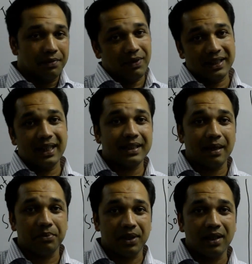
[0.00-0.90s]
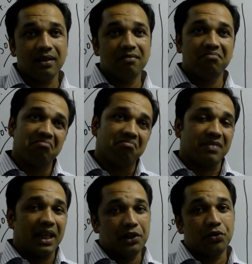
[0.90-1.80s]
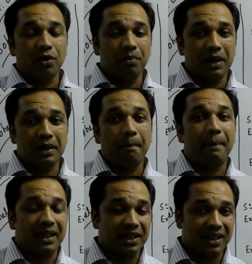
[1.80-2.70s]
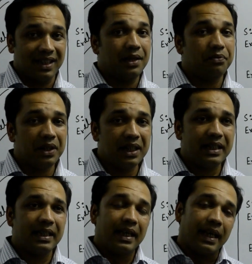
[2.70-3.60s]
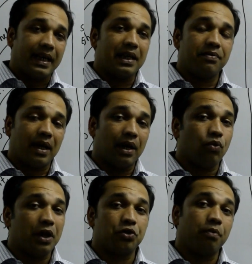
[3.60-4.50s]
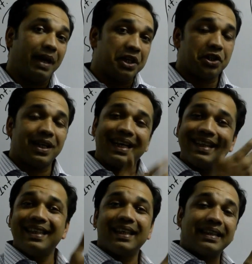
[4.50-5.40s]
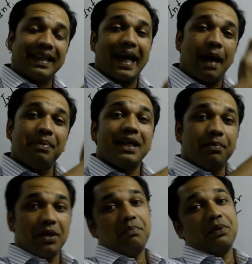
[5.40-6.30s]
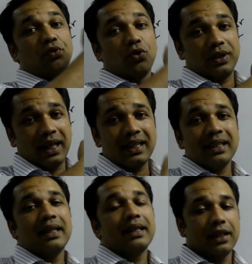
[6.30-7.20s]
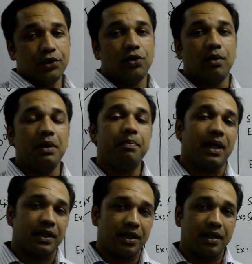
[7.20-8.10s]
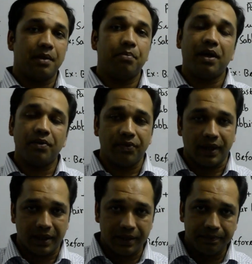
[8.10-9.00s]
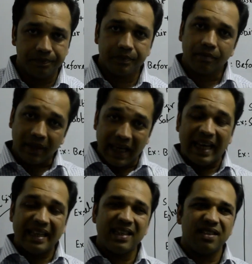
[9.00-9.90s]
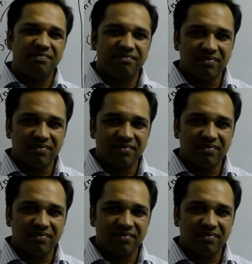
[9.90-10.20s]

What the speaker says: if I say something, then it will be past indefinite, and if I want to mention anything that happened even before that, it will be past perfect. And